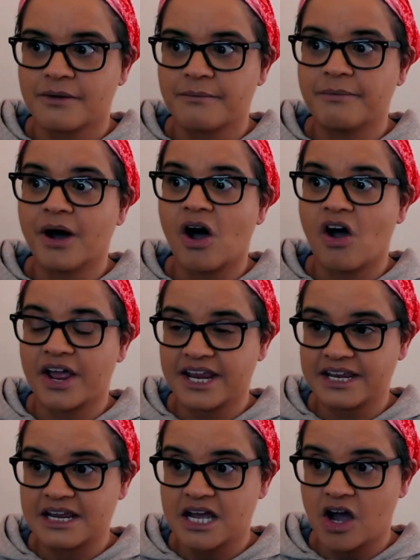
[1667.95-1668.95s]
But
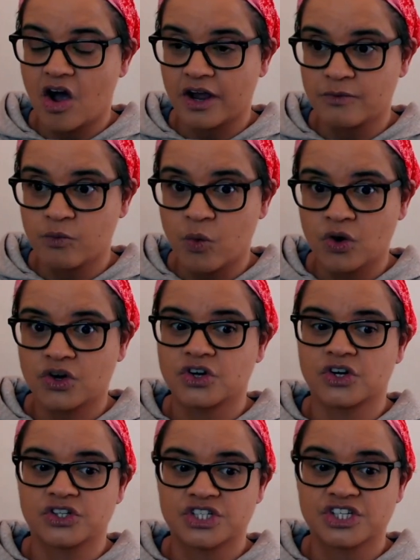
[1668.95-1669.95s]
I, I want her to